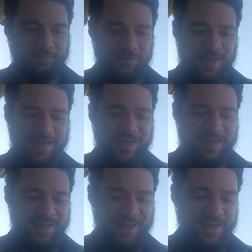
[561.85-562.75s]

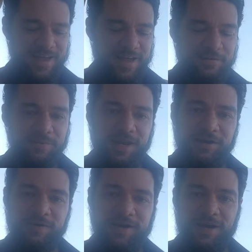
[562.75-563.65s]
But
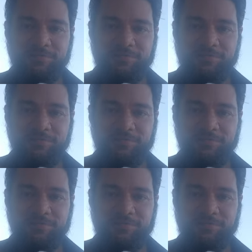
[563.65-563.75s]
anyway,